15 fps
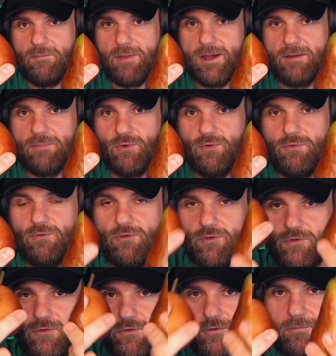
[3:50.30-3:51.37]
Peekaboo.
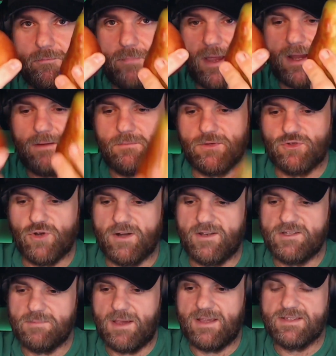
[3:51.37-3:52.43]
Bang. We're trying
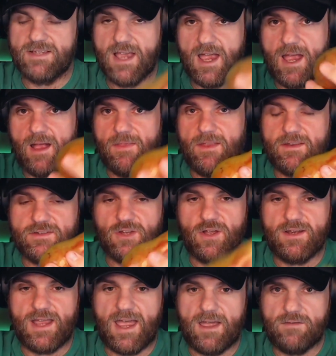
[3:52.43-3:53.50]
these pears. They're
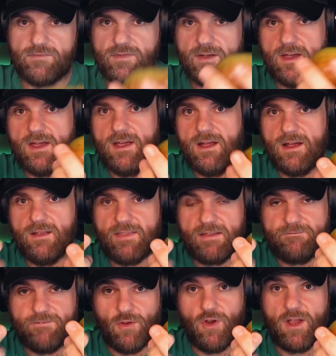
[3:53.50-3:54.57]
designed to have, they
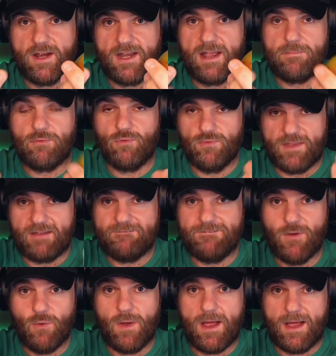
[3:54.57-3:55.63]
feel like an apple. They feel